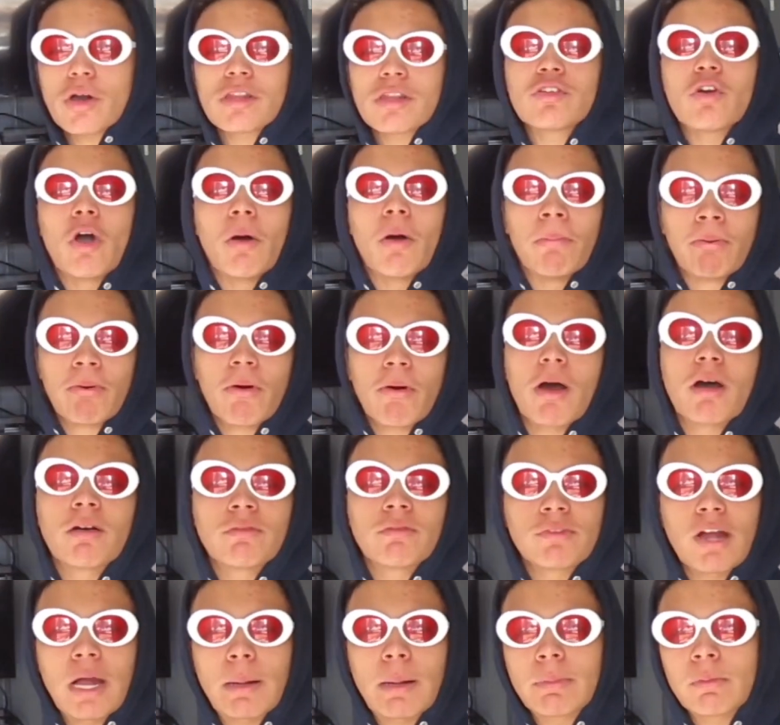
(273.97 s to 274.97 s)
you a
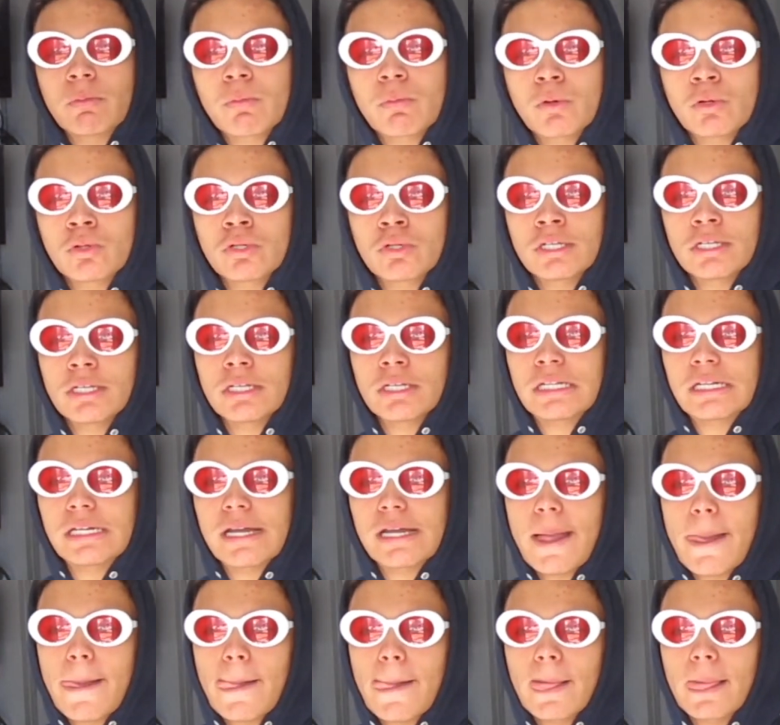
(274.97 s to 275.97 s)
prov rapper, bro,
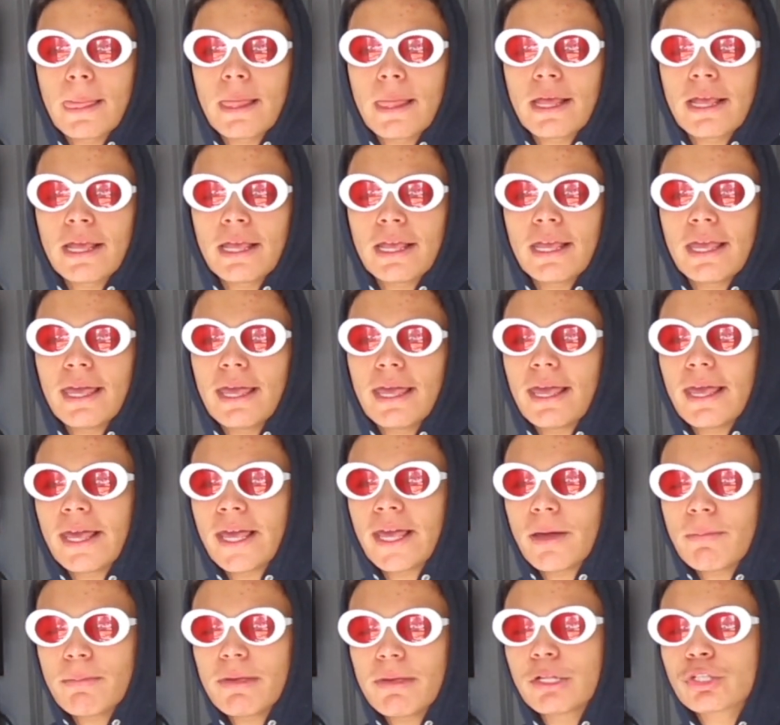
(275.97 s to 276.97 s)
it
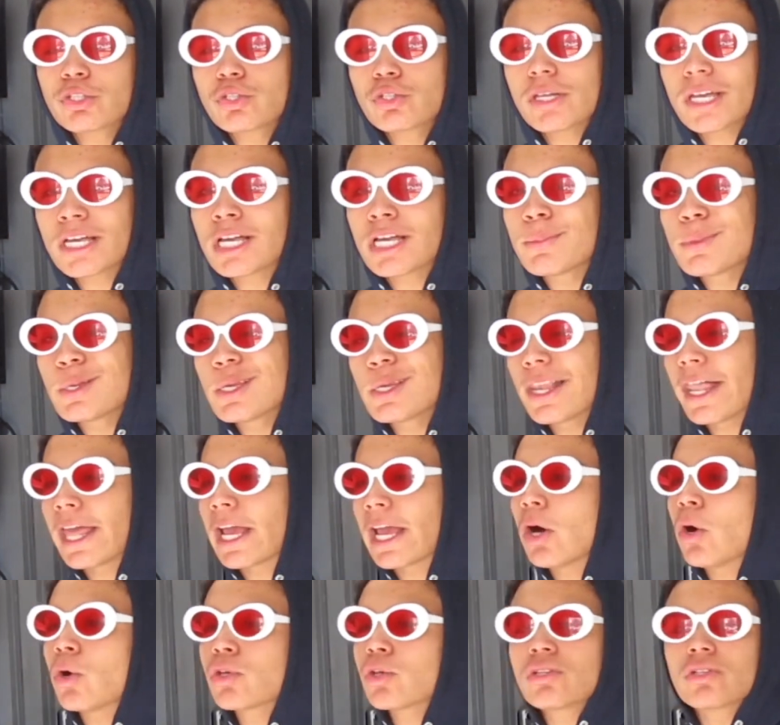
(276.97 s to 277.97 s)
could mean too. It could be like,
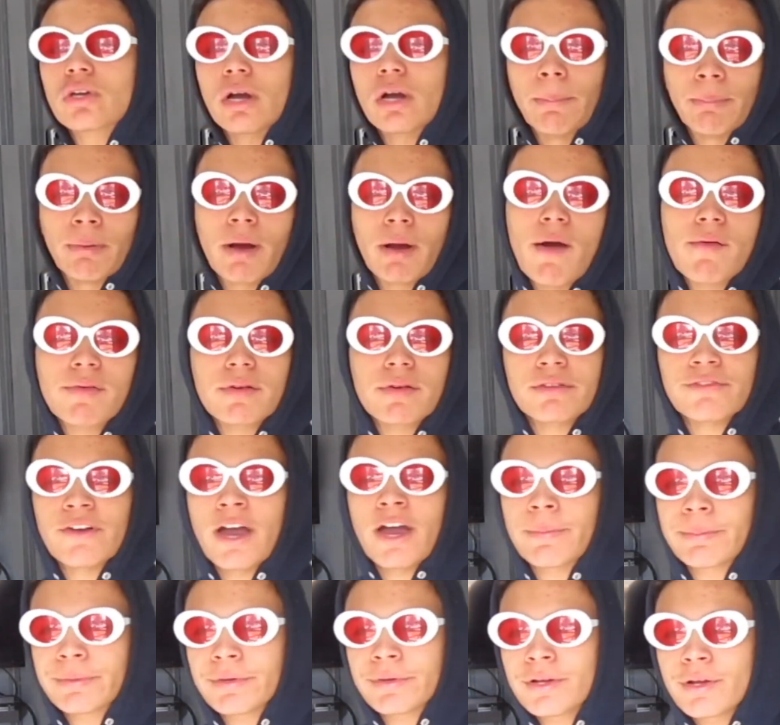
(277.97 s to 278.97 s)
oh, you a Providence
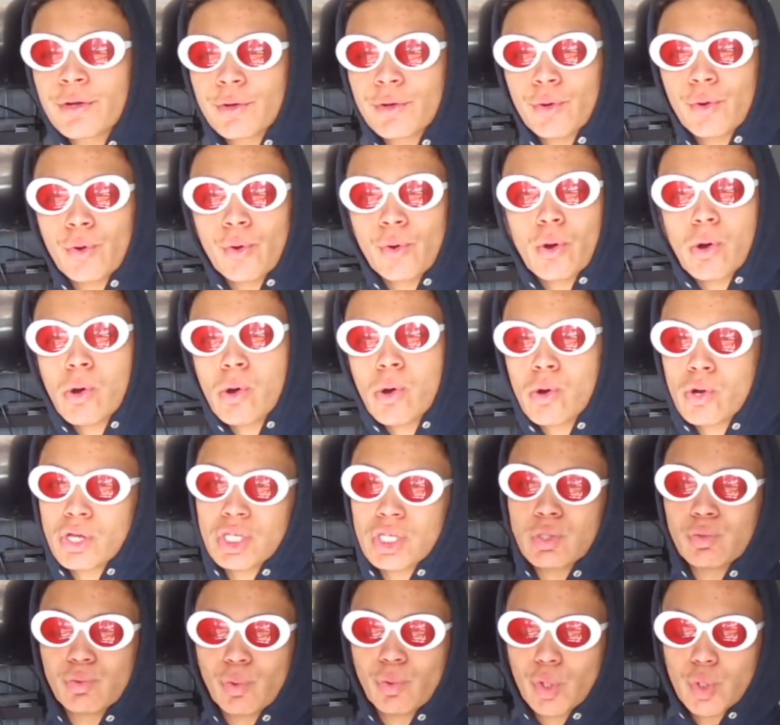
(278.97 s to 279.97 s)
rapper, or
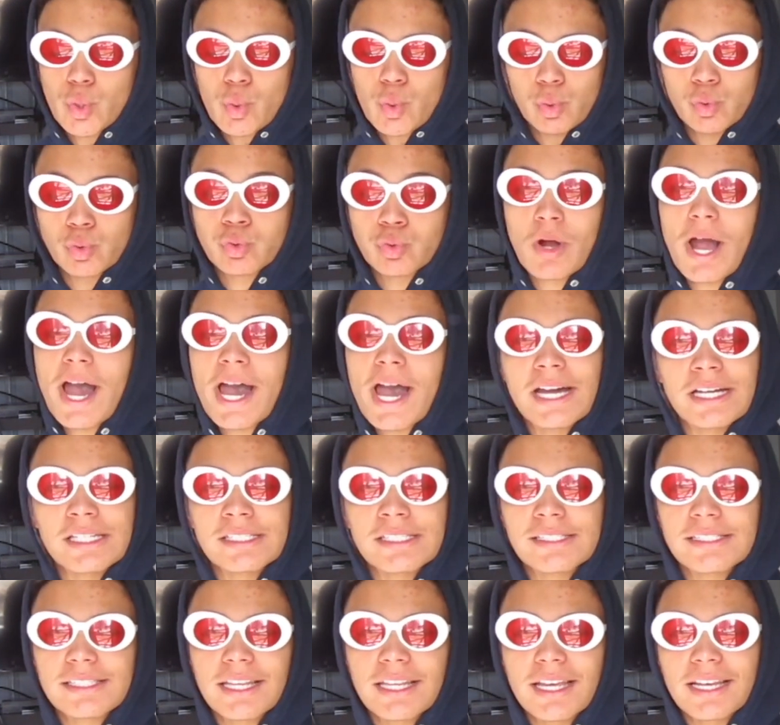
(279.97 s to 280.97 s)
you
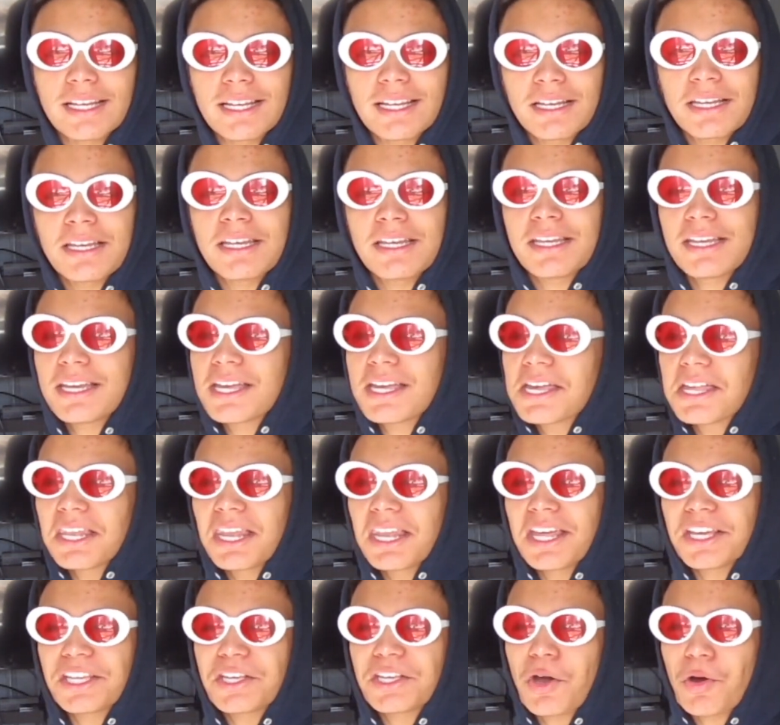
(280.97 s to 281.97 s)
trash.
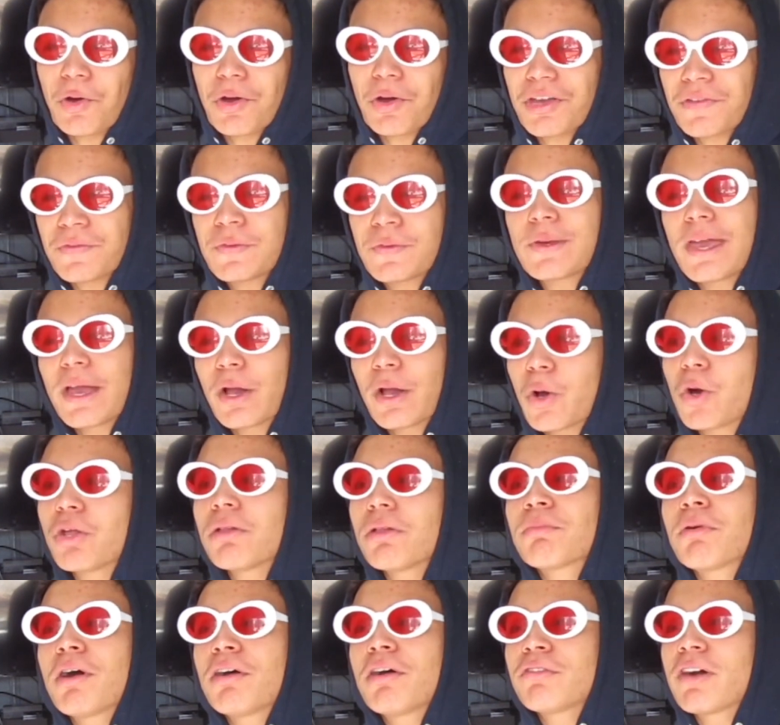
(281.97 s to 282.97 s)
Like, yo, if you get
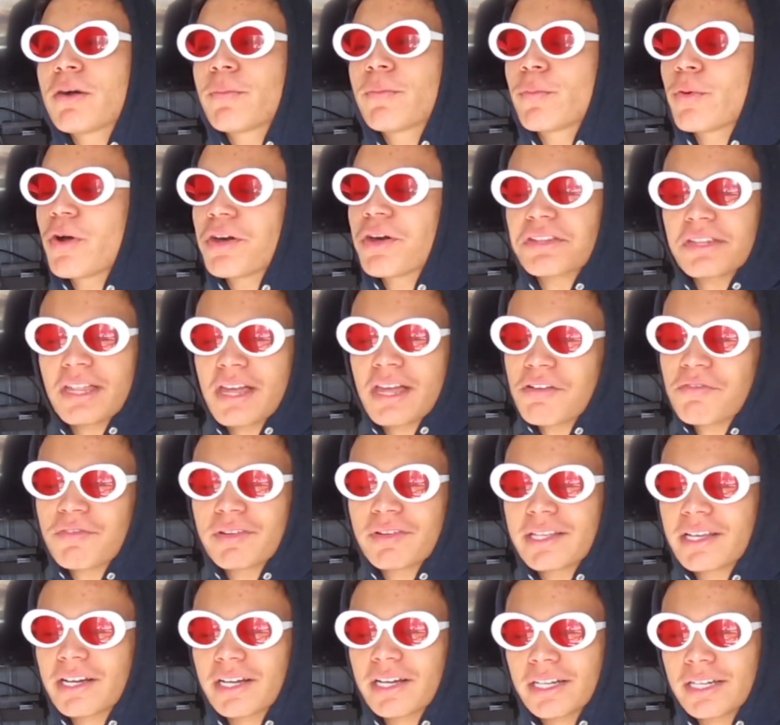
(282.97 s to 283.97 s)
called a prov rapper, that's not
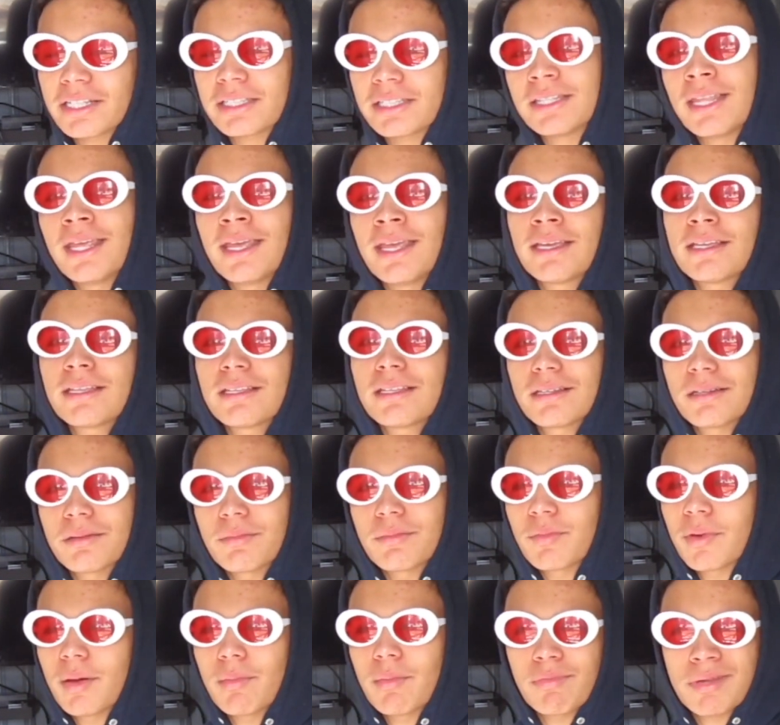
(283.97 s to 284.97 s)
really a good thing.
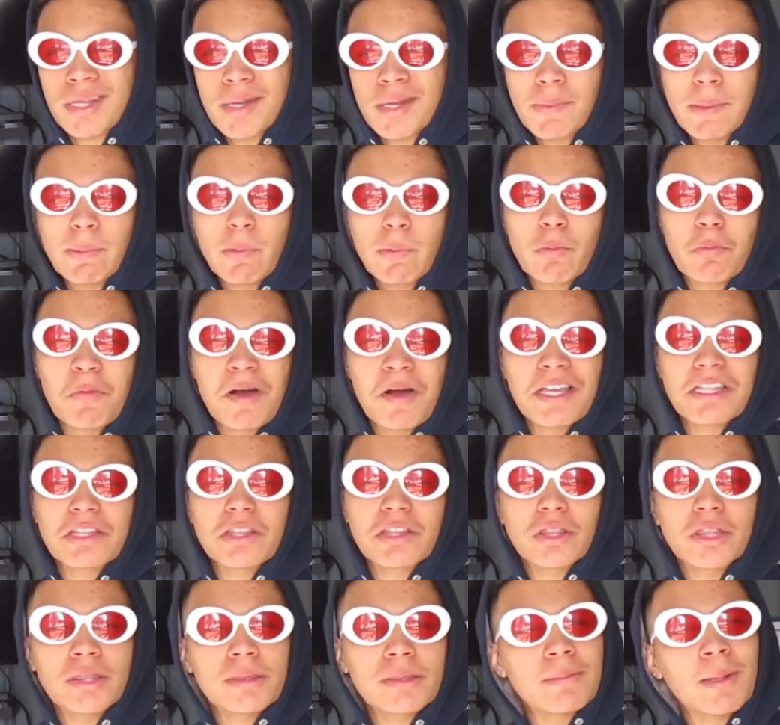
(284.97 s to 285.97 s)
But some people might
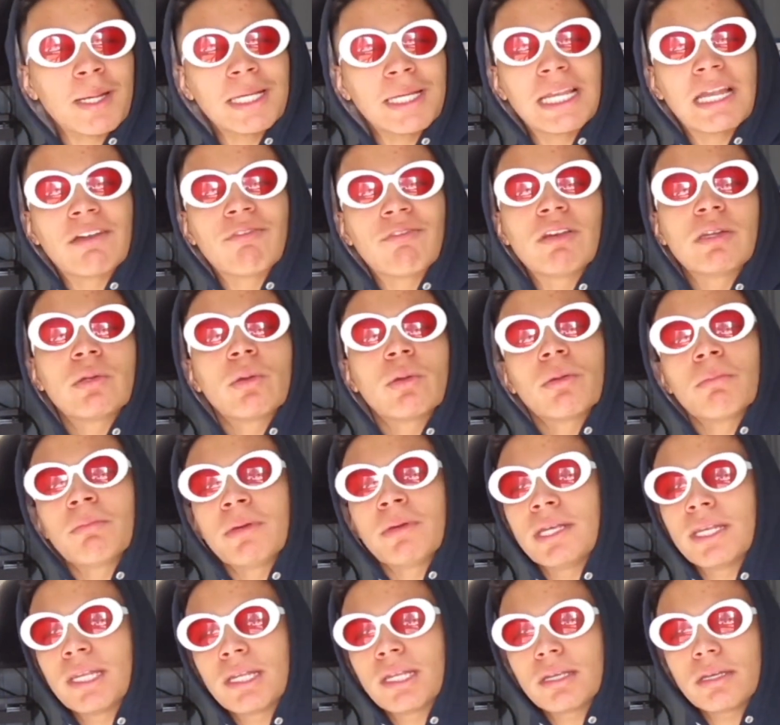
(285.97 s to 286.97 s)
not really know the
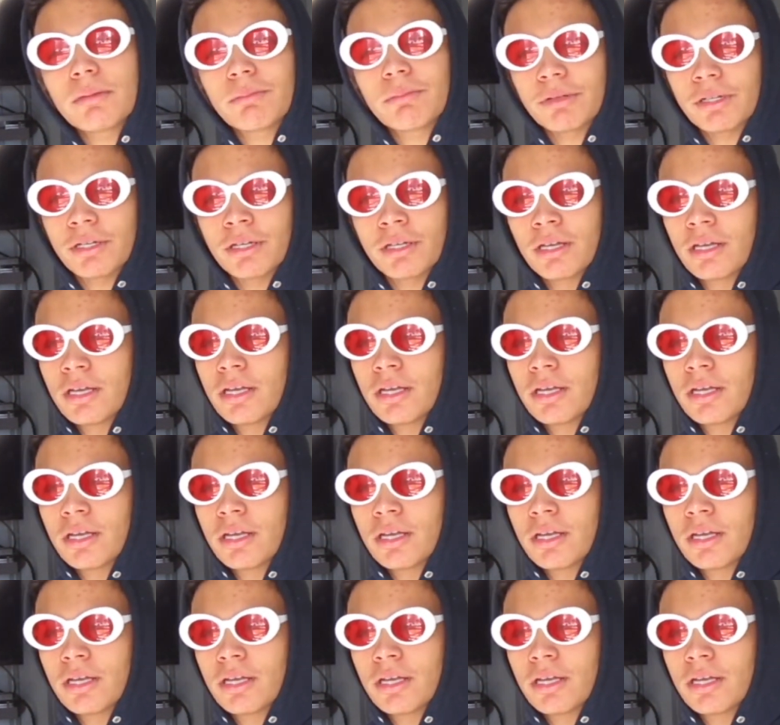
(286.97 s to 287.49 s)
meaning, but